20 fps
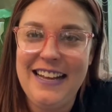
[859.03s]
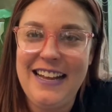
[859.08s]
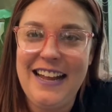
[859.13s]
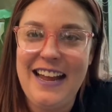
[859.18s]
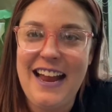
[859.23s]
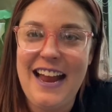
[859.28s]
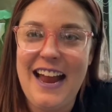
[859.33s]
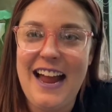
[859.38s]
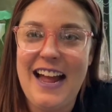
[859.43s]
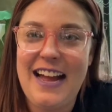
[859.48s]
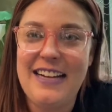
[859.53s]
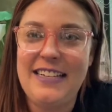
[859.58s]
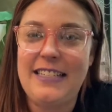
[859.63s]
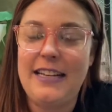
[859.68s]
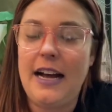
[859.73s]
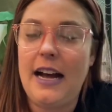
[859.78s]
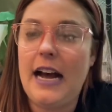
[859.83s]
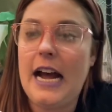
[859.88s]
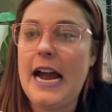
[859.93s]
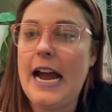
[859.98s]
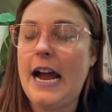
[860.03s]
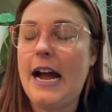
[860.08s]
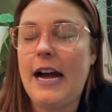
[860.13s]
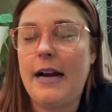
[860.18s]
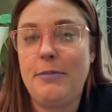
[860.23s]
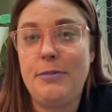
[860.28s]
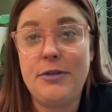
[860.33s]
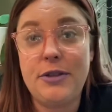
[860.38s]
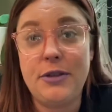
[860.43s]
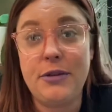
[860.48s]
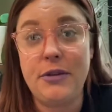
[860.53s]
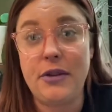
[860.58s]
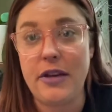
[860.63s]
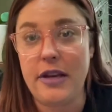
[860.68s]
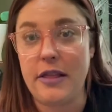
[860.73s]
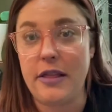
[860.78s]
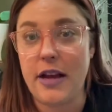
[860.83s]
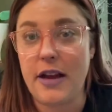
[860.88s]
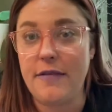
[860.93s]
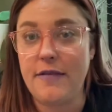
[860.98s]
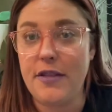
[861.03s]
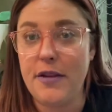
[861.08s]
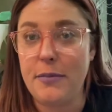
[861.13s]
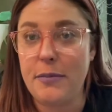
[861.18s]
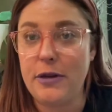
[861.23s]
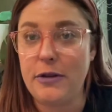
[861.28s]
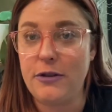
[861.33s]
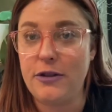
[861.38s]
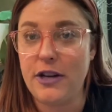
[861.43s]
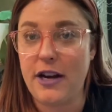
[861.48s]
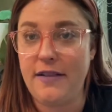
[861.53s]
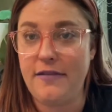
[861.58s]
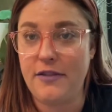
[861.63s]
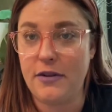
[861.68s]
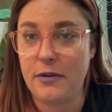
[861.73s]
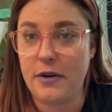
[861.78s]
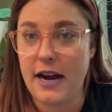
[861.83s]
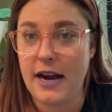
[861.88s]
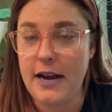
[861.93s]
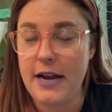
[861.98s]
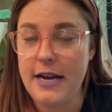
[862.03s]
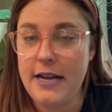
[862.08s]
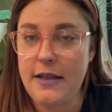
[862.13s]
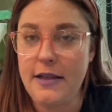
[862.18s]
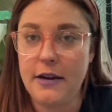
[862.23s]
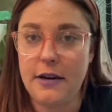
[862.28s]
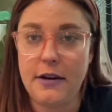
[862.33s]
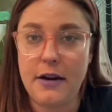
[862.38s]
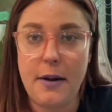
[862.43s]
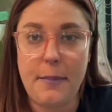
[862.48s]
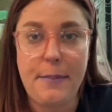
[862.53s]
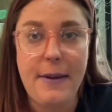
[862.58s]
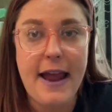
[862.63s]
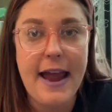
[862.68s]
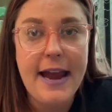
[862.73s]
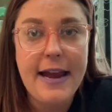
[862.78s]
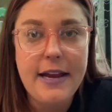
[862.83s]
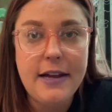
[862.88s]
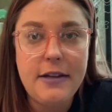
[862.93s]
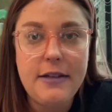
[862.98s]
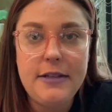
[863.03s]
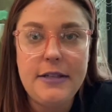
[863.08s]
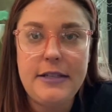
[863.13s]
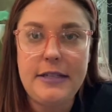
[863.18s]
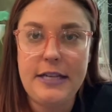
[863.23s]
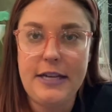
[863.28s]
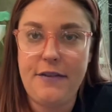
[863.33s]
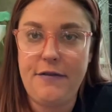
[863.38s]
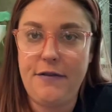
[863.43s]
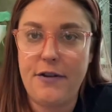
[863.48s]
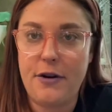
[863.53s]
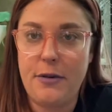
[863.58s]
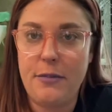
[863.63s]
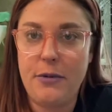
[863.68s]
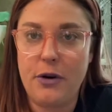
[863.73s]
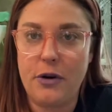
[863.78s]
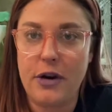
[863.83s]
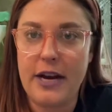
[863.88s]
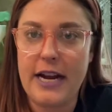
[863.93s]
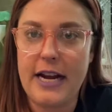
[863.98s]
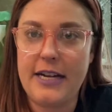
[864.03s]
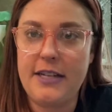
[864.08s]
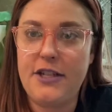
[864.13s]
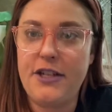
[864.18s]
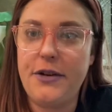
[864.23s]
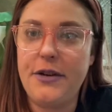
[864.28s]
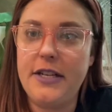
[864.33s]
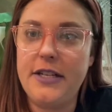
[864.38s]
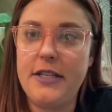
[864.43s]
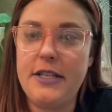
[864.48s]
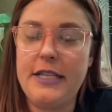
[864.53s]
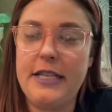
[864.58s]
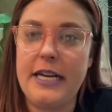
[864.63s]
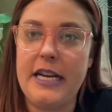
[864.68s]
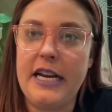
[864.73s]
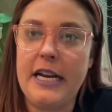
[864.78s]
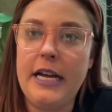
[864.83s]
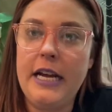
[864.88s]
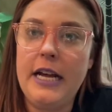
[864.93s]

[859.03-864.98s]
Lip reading: and I absolutely love the moonshine variety. They're a pale seafoam green, as you can see.